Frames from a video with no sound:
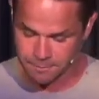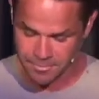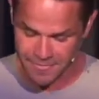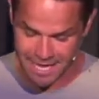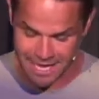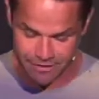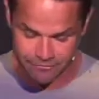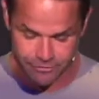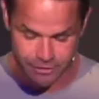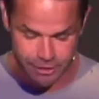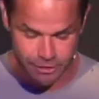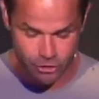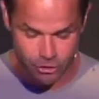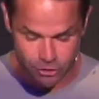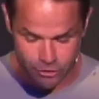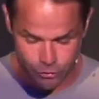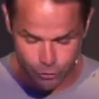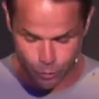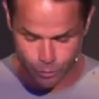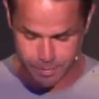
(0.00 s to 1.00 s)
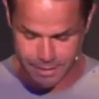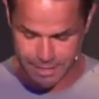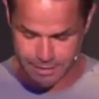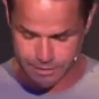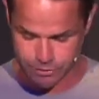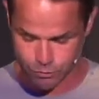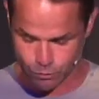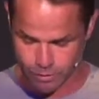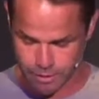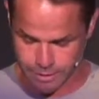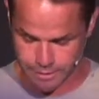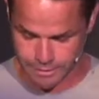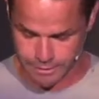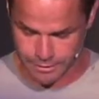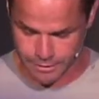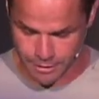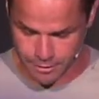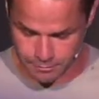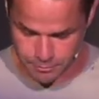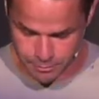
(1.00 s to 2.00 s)
Heaven and earth will pass away,
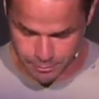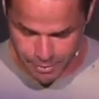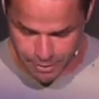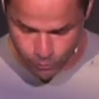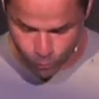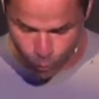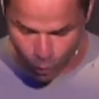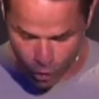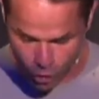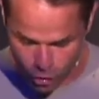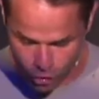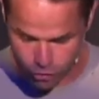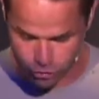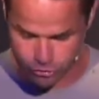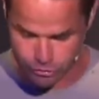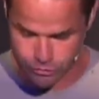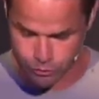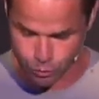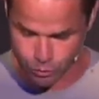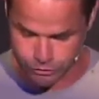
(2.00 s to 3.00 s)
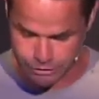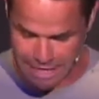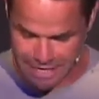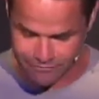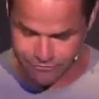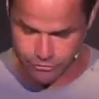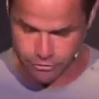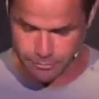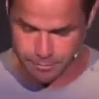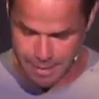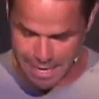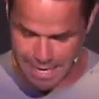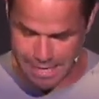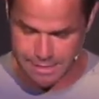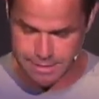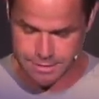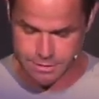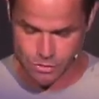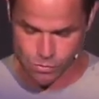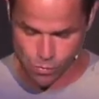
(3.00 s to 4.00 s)
but my words will never
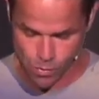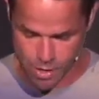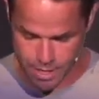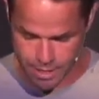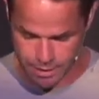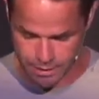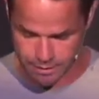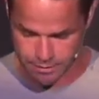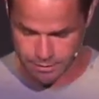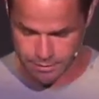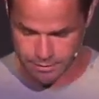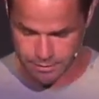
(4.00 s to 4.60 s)
pass away.